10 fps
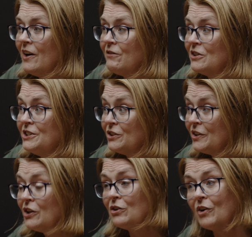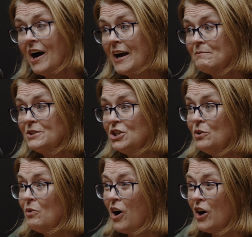for certain crimes,
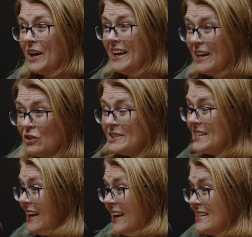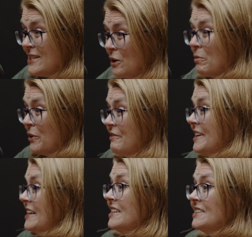you are guilty until
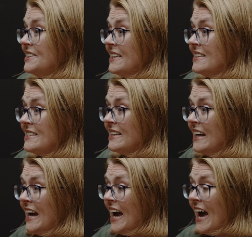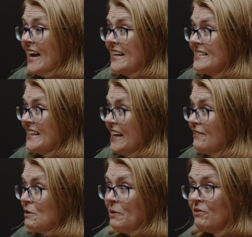proven innocent. And
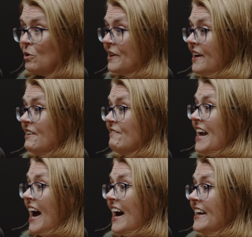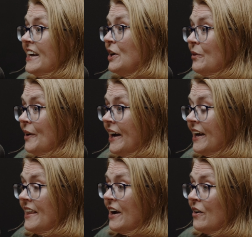even before they've even had a hearing,
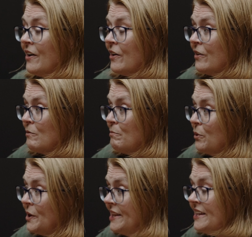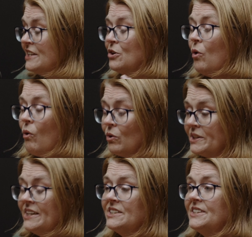they are put in these
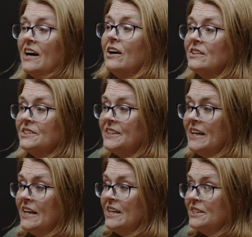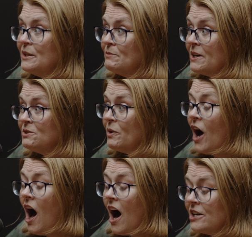holding cells, sometimes with
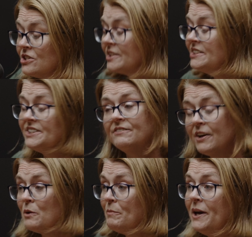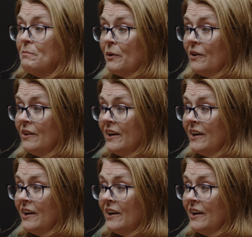hundreds of other people.